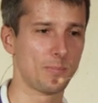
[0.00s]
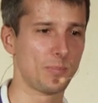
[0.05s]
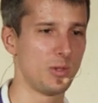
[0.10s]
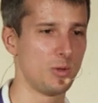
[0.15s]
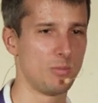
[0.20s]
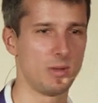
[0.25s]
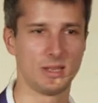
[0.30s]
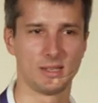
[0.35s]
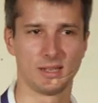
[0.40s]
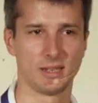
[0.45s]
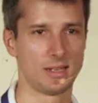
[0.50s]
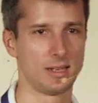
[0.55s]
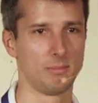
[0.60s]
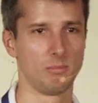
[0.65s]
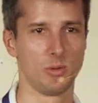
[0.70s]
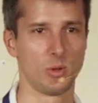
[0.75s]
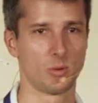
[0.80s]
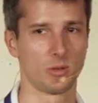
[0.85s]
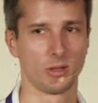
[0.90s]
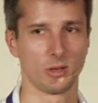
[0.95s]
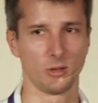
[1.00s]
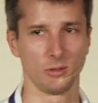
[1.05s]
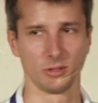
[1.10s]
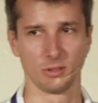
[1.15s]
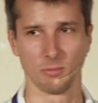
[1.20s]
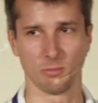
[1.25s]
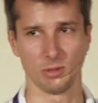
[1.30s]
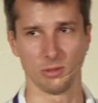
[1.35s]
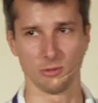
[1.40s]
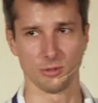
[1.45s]
you basically block the whole
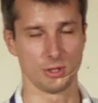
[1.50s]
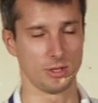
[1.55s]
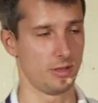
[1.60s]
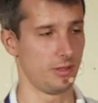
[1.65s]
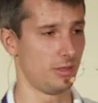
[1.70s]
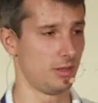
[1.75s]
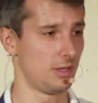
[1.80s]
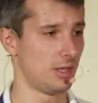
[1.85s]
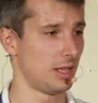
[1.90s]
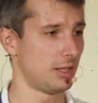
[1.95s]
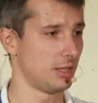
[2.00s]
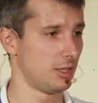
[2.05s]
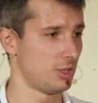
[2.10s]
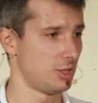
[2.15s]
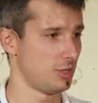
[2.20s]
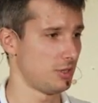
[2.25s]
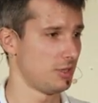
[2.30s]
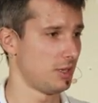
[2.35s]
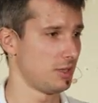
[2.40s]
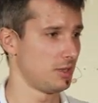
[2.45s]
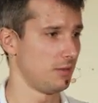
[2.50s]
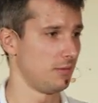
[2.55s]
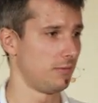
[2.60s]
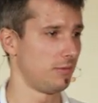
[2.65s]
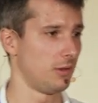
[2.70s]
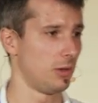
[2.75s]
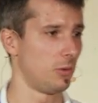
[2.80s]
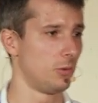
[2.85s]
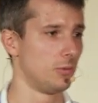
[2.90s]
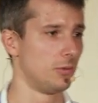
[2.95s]
topology and the data just doesn't
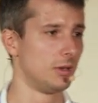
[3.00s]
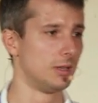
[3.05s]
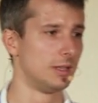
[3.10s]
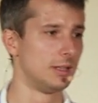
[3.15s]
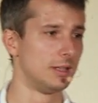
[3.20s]
flow.